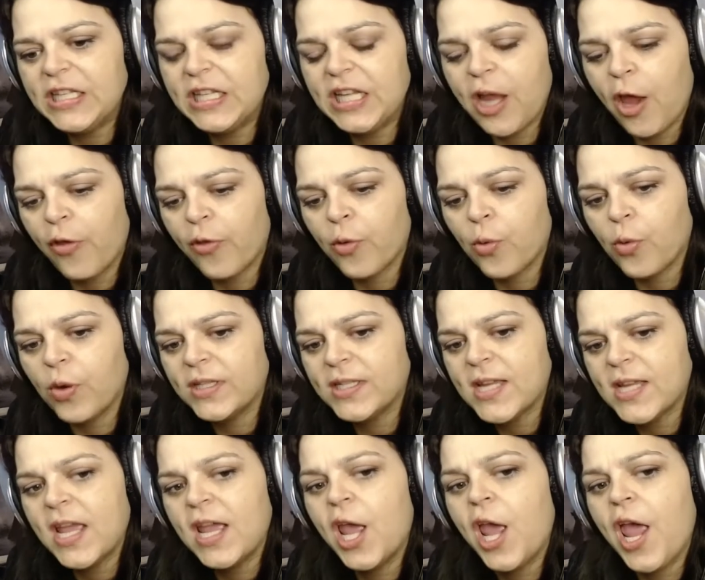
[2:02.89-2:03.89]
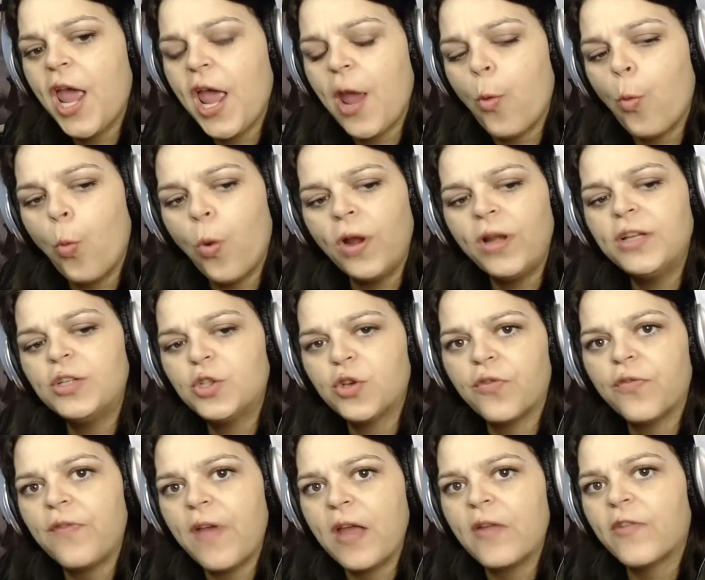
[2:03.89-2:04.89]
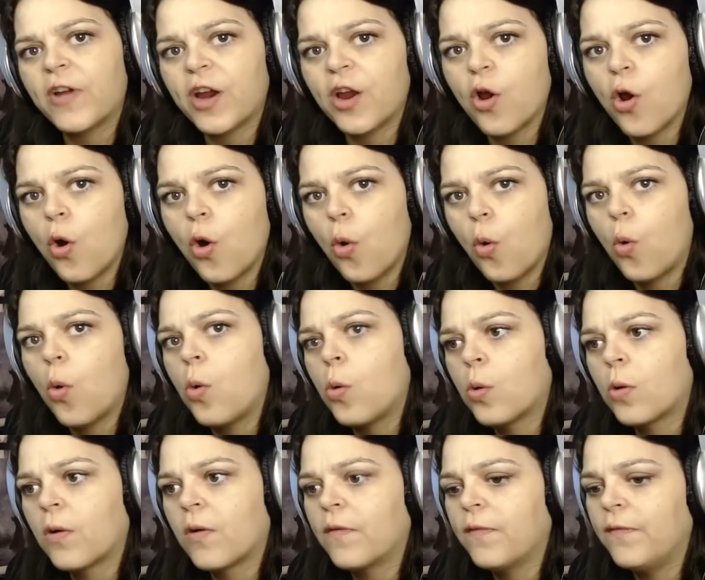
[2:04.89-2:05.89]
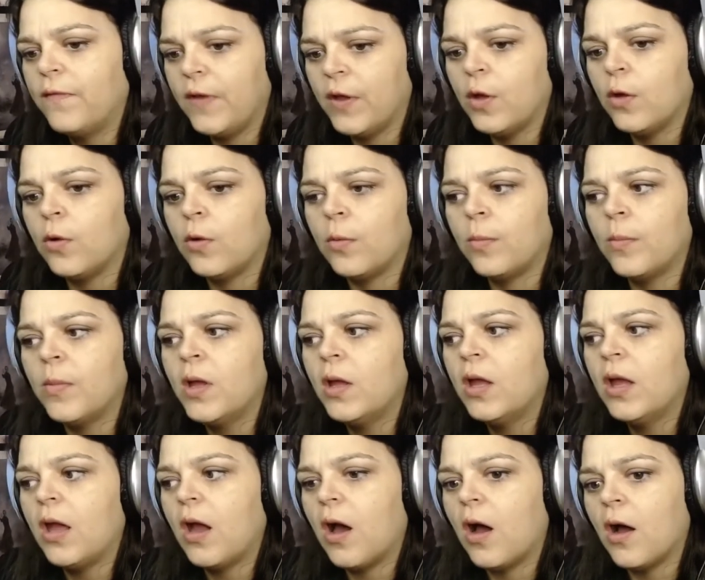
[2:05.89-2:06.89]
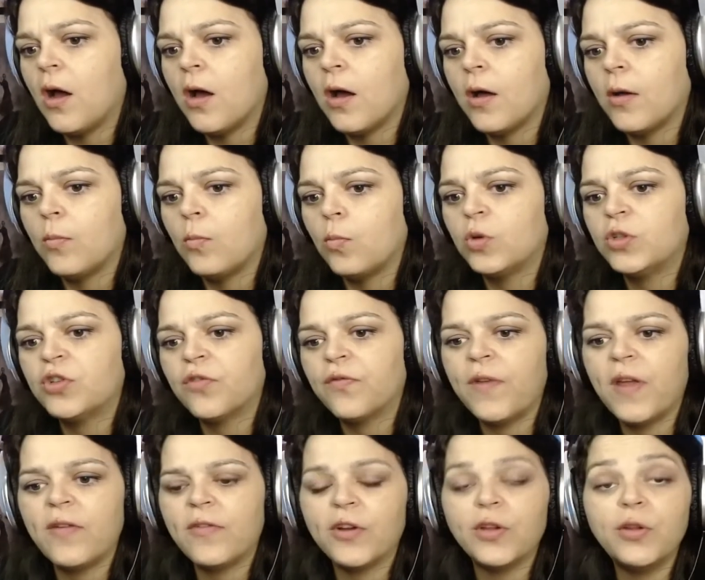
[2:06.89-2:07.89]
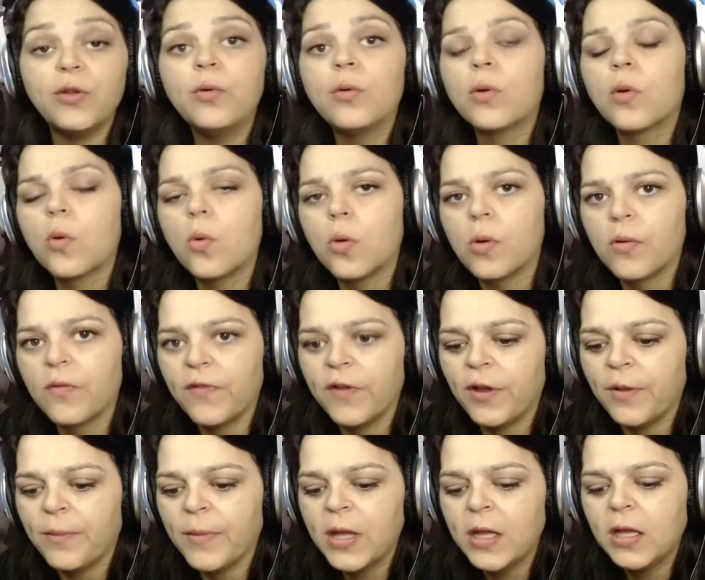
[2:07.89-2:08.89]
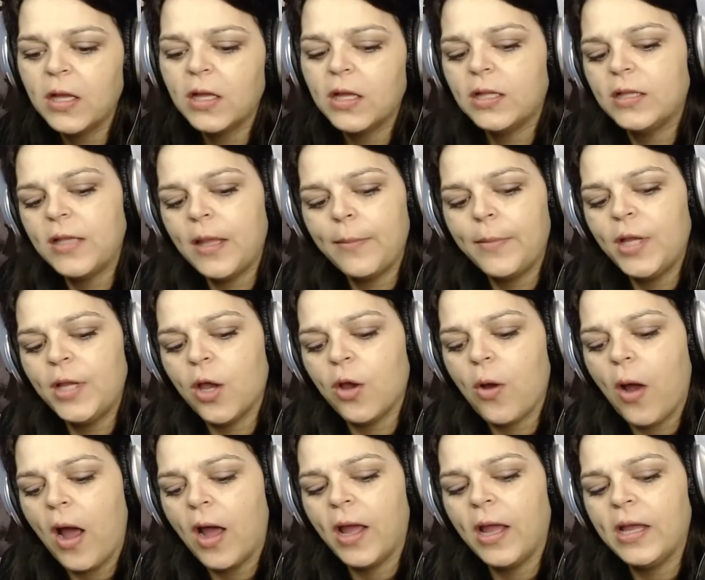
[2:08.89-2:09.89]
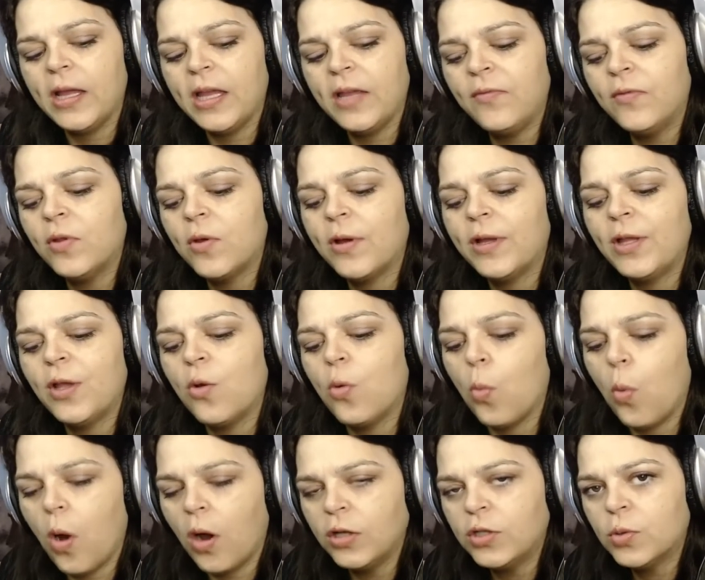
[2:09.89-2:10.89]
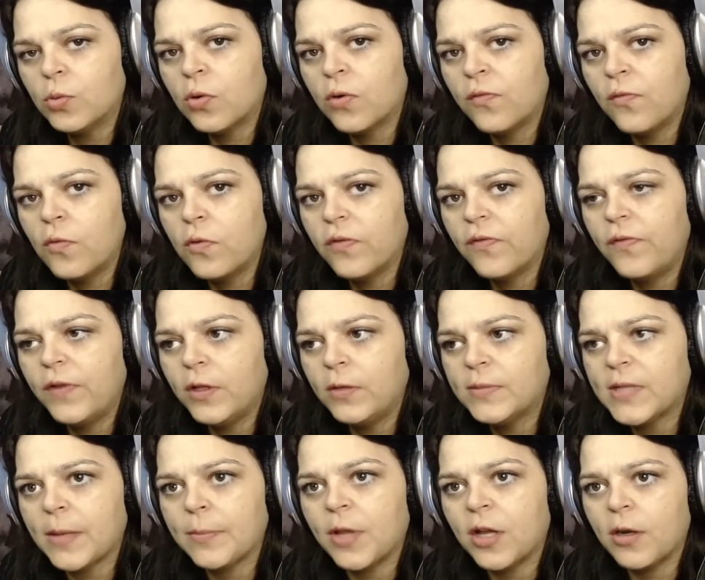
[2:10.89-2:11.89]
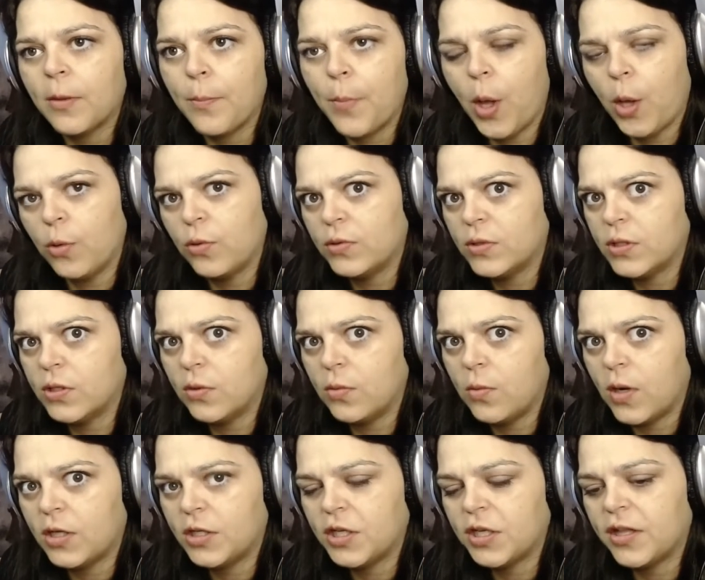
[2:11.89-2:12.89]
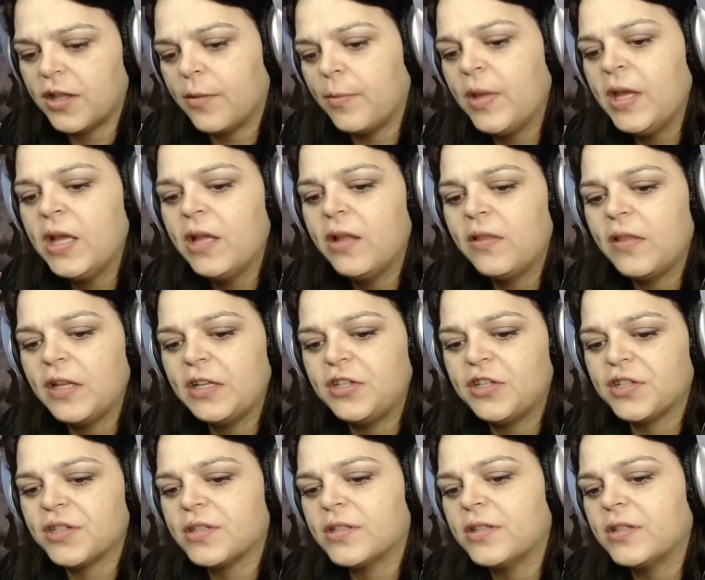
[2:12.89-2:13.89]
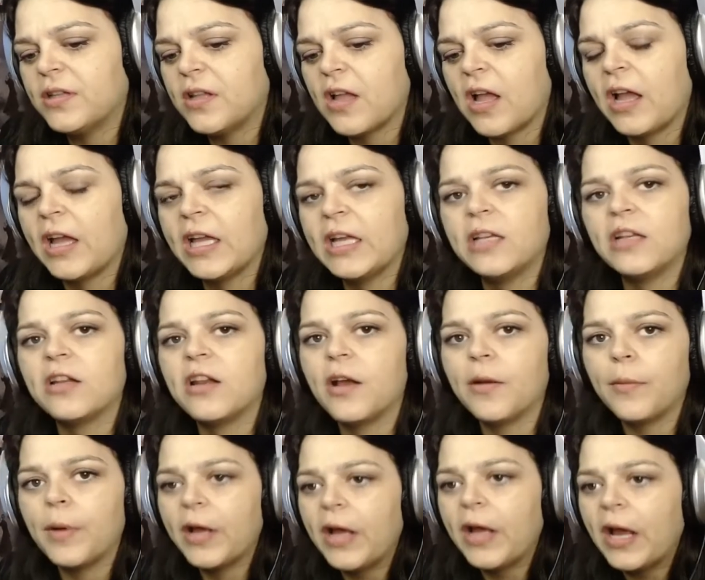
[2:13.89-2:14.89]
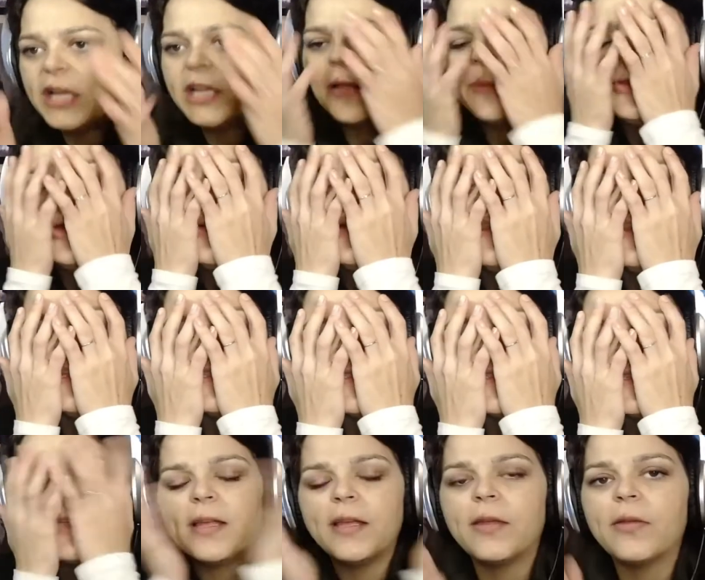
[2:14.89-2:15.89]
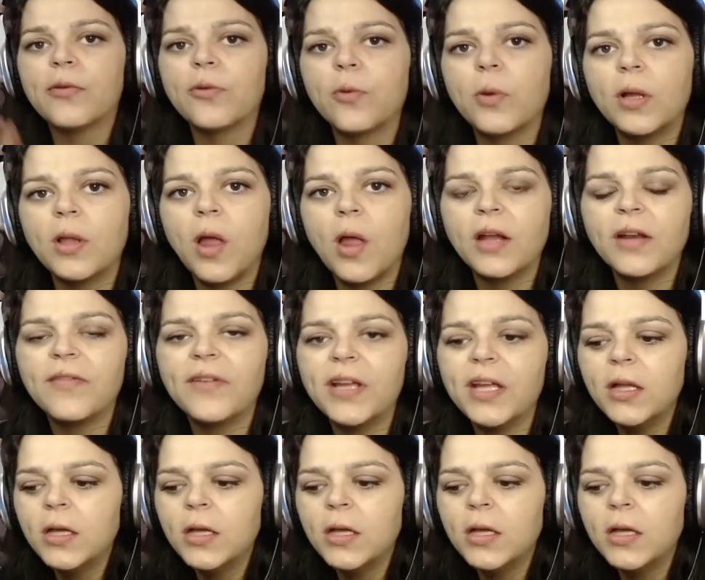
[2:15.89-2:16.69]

the other ones, what is your favorite horror film, what's your favorite newer horror film? Let me know. Even though I don't watch horror films, I'm not opposed to watching them. I end up doing this, like, through a lot of it.